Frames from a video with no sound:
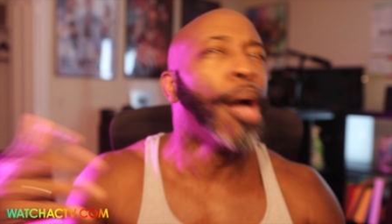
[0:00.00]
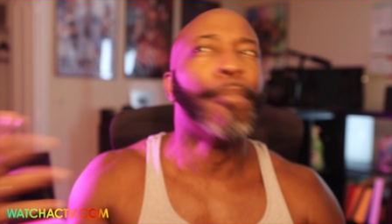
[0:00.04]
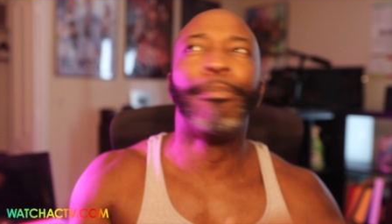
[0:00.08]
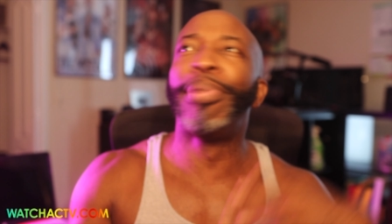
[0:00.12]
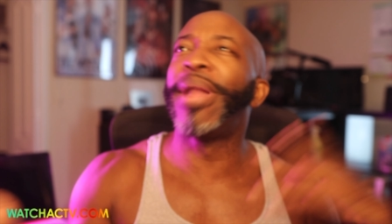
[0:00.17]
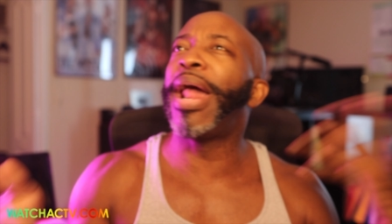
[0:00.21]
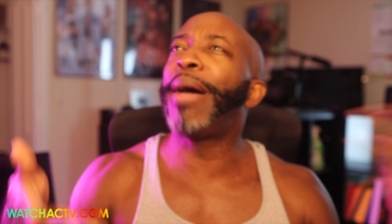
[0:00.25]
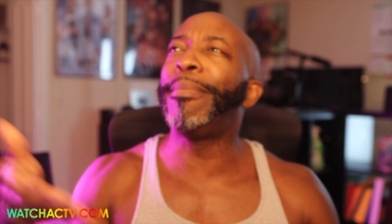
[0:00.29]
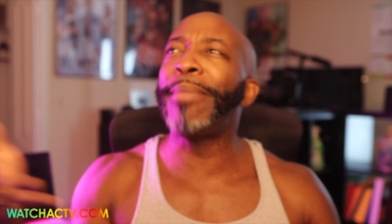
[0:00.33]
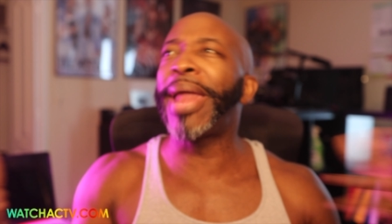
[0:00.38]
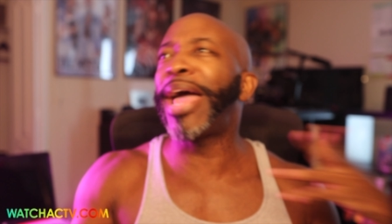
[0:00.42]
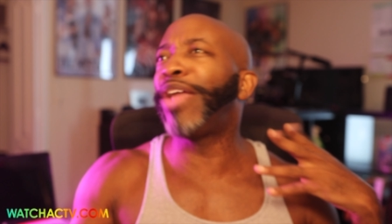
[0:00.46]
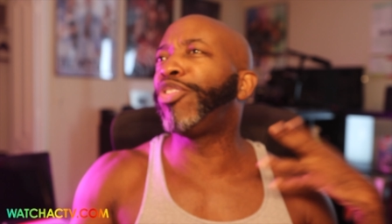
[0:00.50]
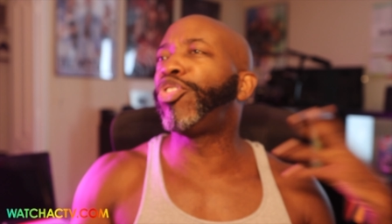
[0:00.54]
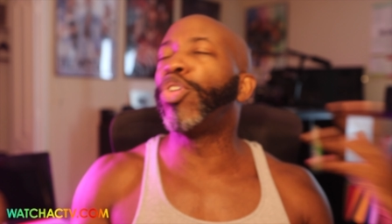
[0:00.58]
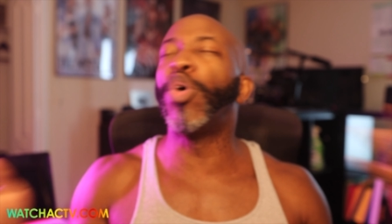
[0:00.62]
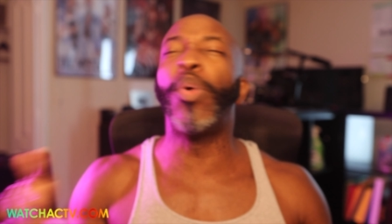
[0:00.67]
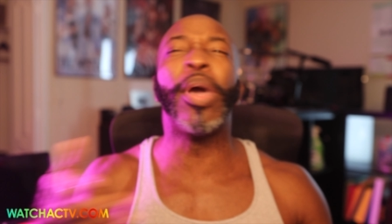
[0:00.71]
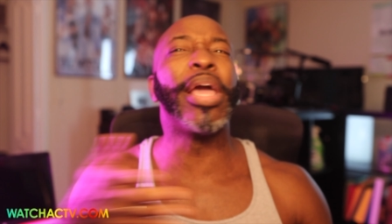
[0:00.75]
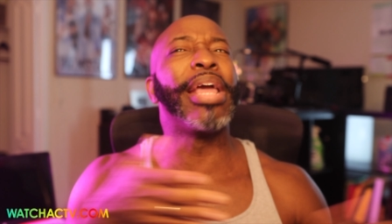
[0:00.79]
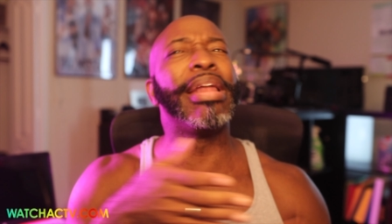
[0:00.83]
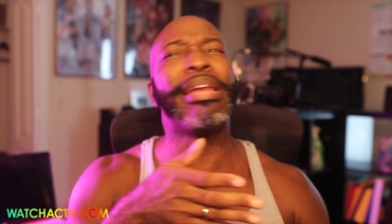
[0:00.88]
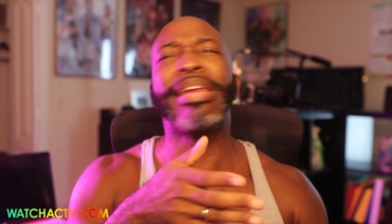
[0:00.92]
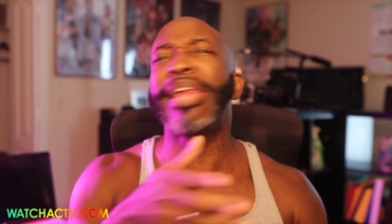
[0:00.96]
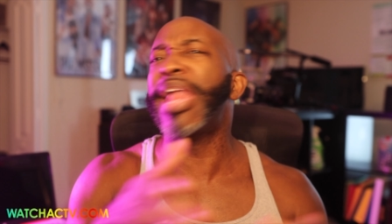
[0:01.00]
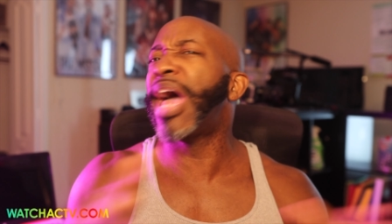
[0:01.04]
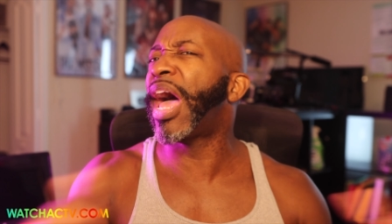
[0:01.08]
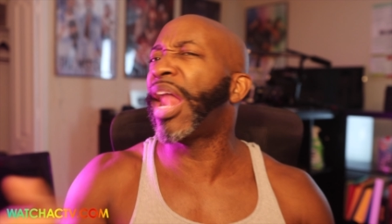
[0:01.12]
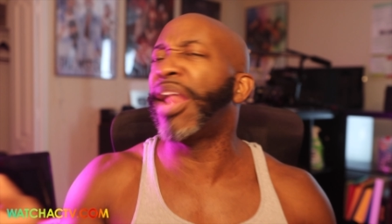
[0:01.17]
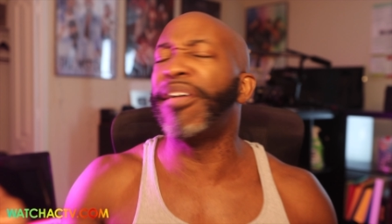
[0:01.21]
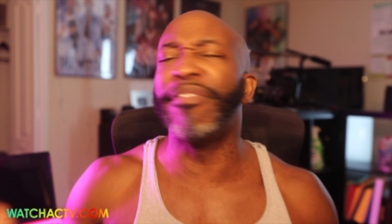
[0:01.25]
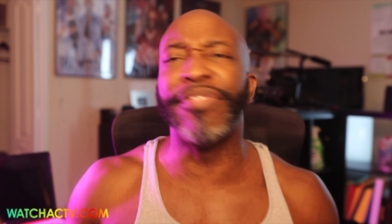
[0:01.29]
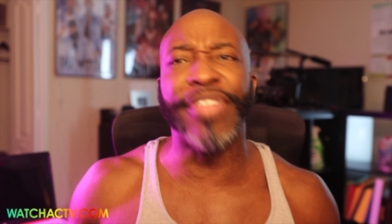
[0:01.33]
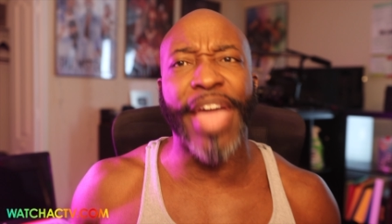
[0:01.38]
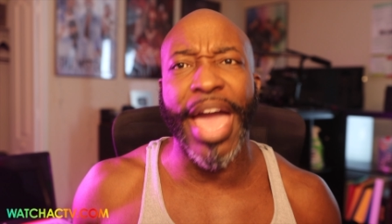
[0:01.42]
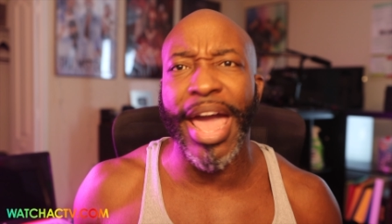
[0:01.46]
But I'm not doing
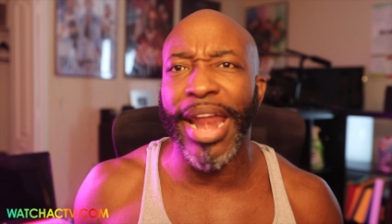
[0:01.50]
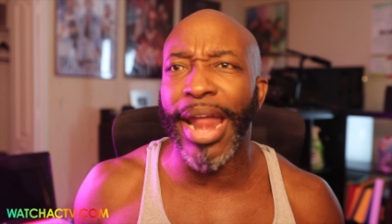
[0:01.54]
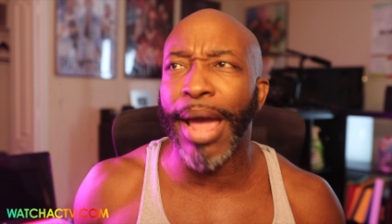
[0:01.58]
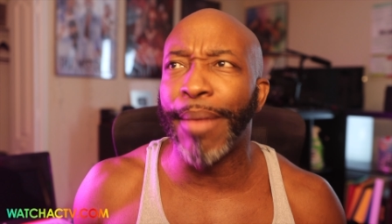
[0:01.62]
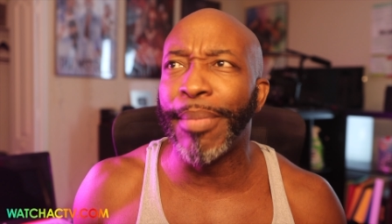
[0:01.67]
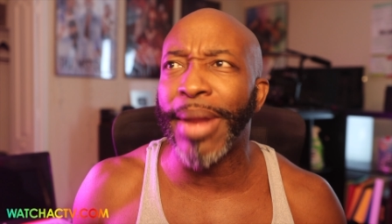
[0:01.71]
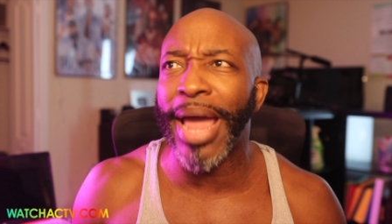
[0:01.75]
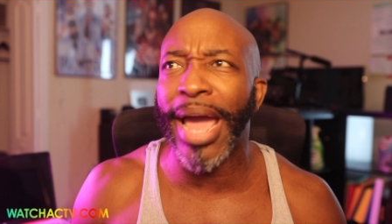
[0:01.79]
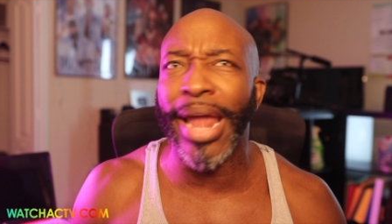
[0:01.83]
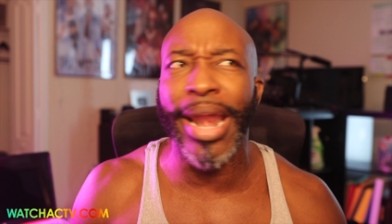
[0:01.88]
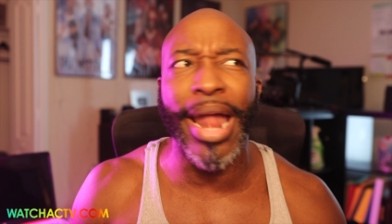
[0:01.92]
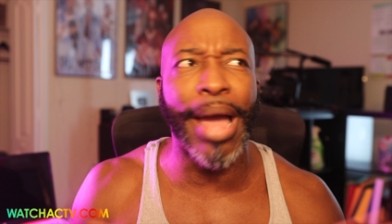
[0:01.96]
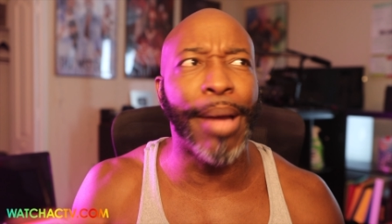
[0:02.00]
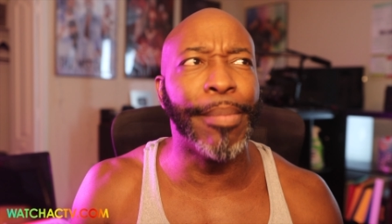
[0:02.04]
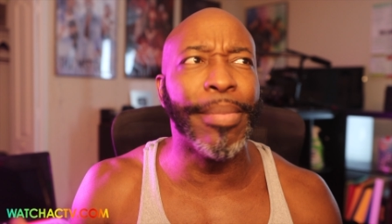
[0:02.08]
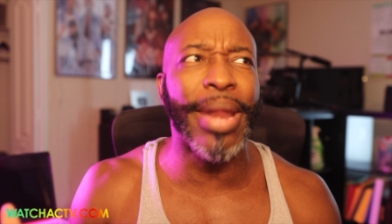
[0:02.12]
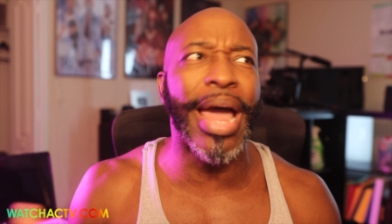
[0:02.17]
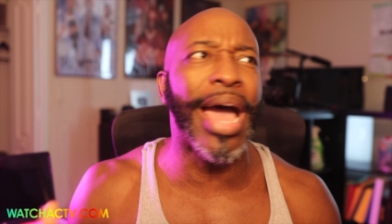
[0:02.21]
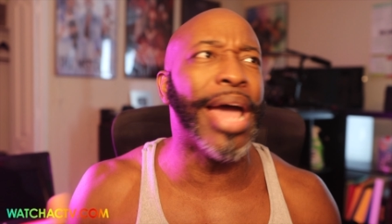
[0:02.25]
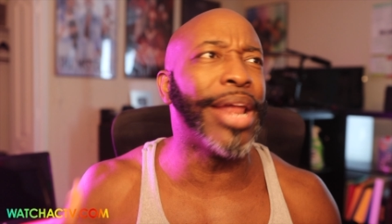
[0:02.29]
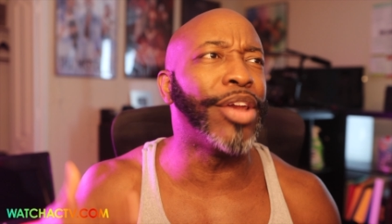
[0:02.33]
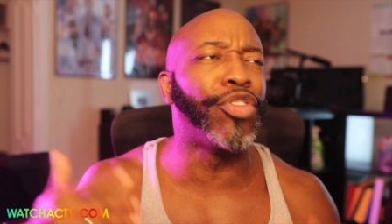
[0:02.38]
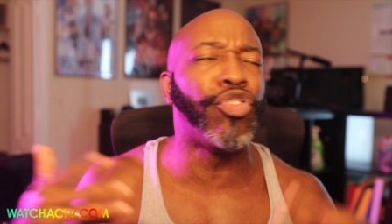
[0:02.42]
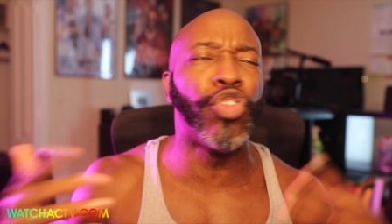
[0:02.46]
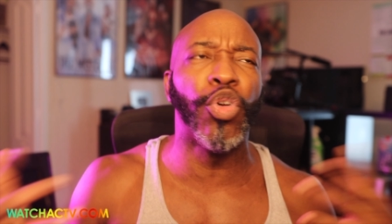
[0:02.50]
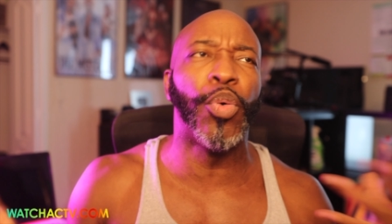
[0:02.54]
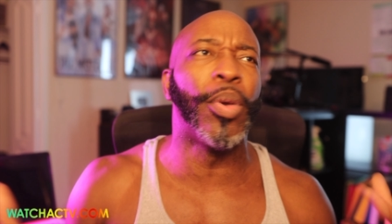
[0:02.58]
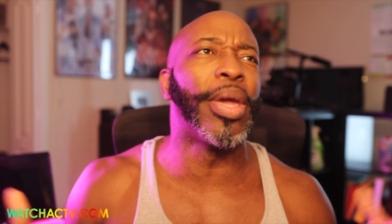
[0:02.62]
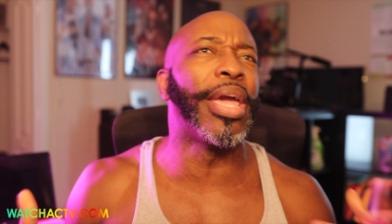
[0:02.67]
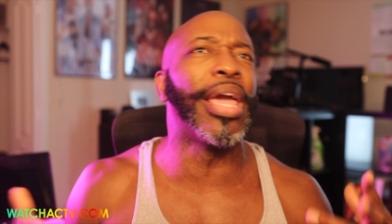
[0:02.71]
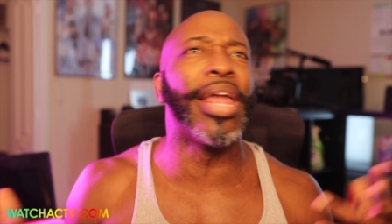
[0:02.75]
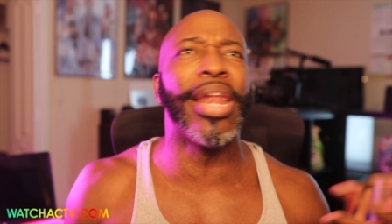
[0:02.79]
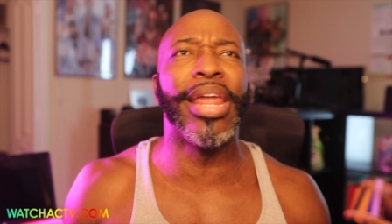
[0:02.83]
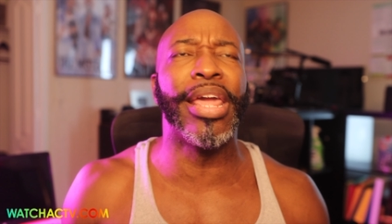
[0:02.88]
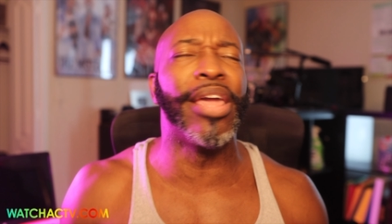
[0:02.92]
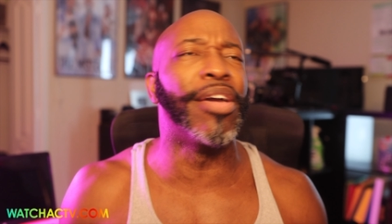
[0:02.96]
none of that. I'm not
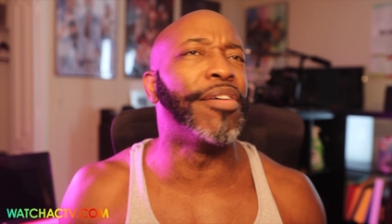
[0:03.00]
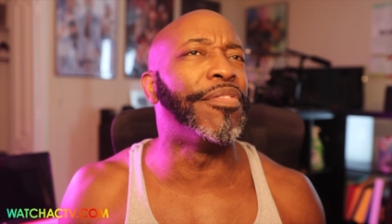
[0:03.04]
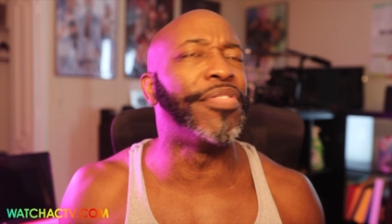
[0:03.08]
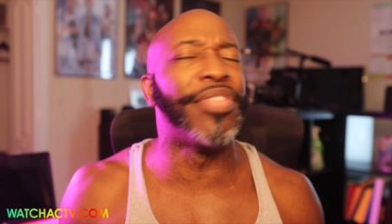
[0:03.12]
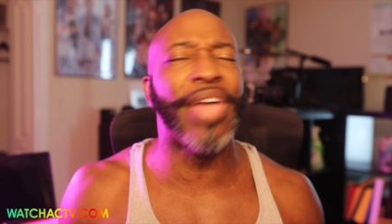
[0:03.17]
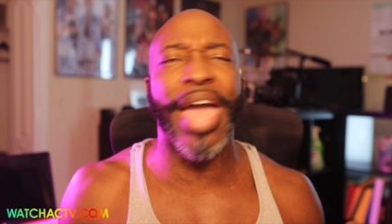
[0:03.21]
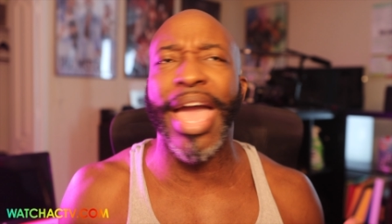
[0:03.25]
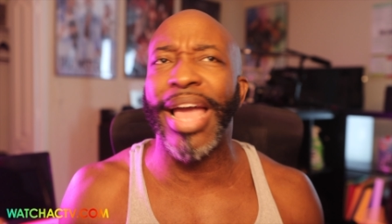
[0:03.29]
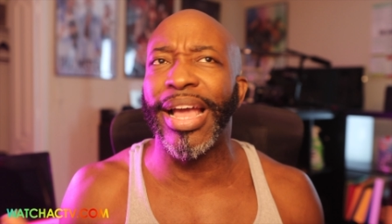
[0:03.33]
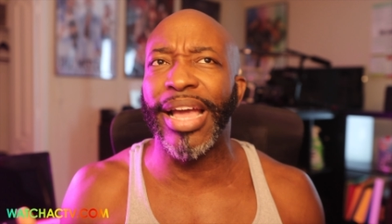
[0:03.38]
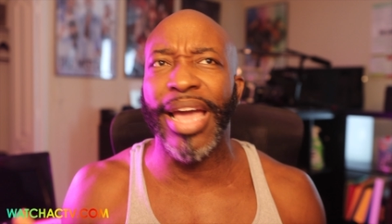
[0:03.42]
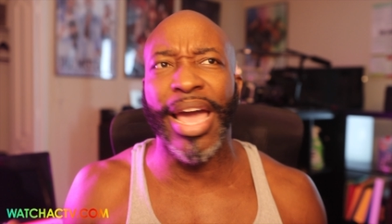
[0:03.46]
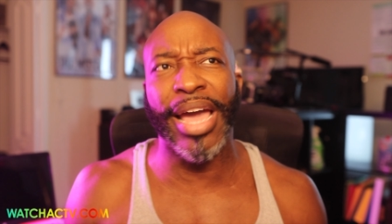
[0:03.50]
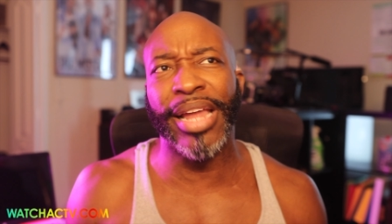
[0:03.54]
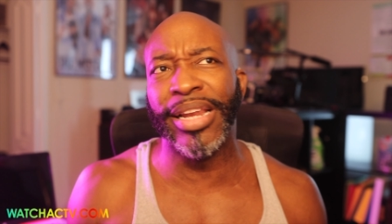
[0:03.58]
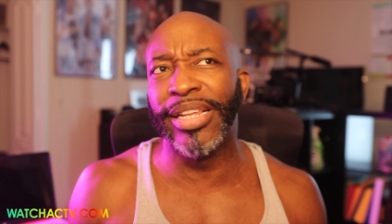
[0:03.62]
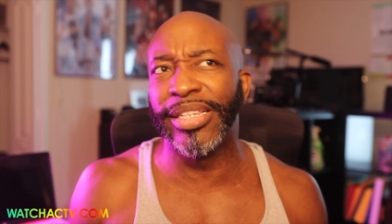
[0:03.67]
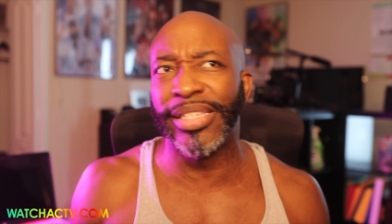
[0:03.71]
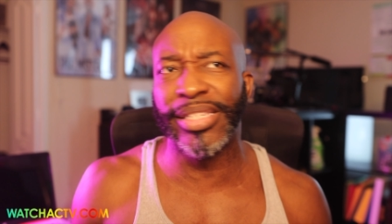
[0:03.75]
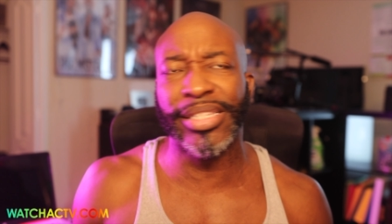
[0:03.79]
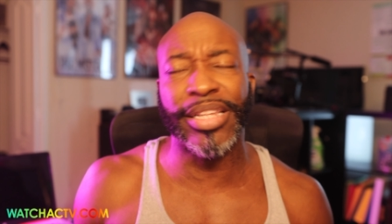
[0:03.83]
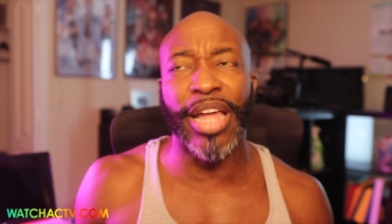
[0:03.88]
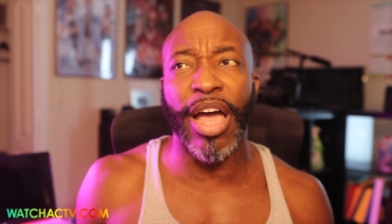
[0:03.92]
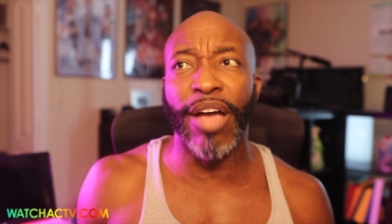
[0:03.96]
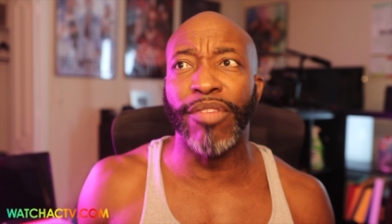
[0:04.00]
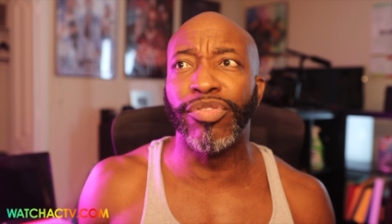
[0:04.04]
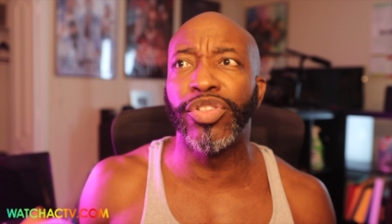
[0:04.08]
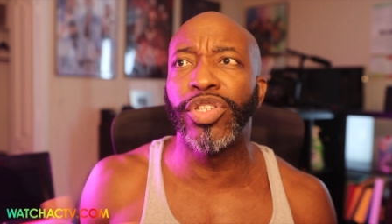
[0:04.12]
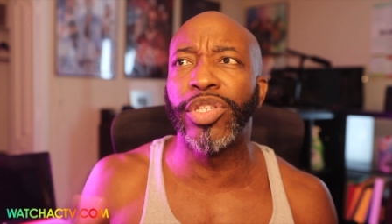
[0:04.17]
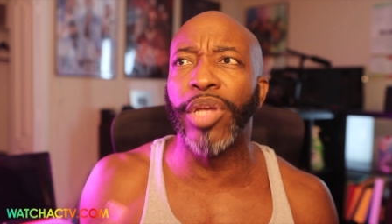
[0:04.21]
doing any of that kind of stuff.